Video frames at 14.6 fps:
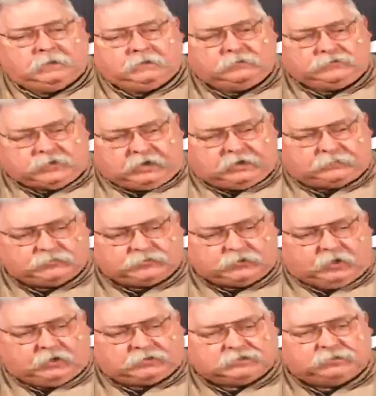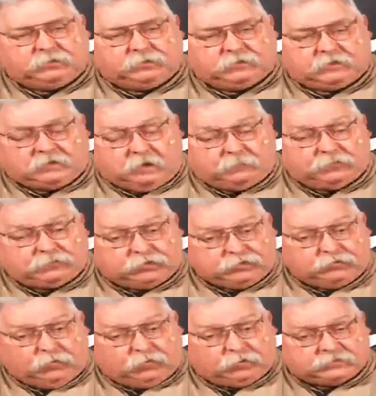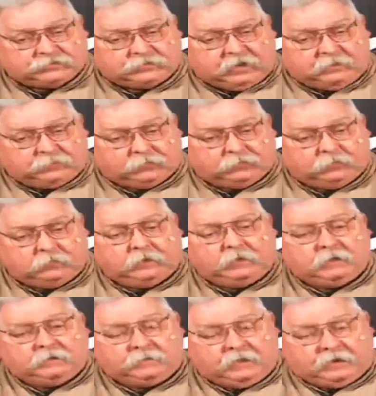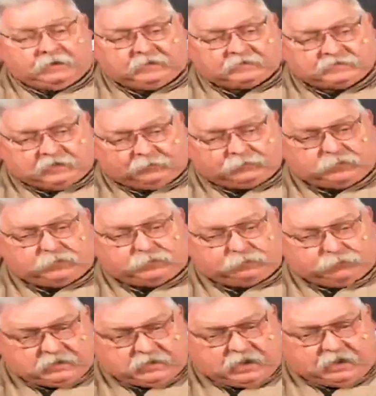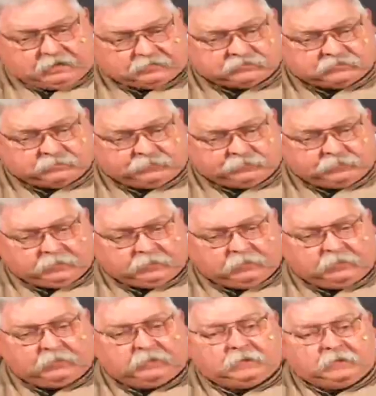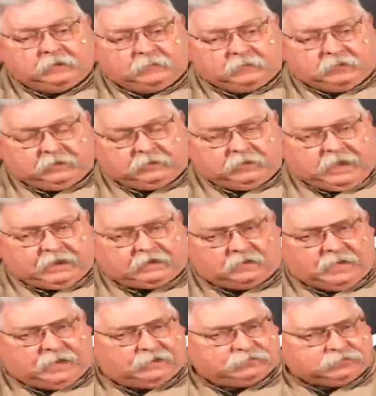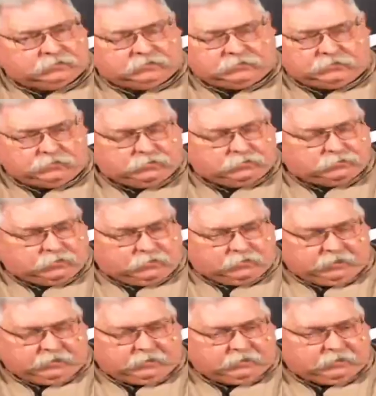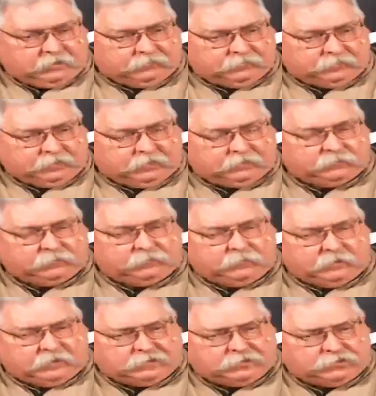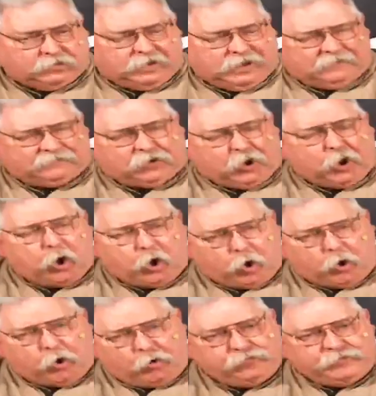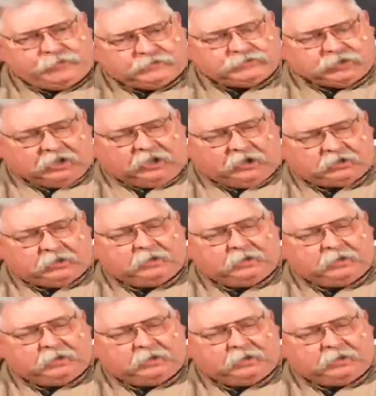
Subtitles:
Jacobs chucks with a number 2 Morris taper that accept the 3/8. And that allows you to do your turning and everything, and you don't have to hold the chuck.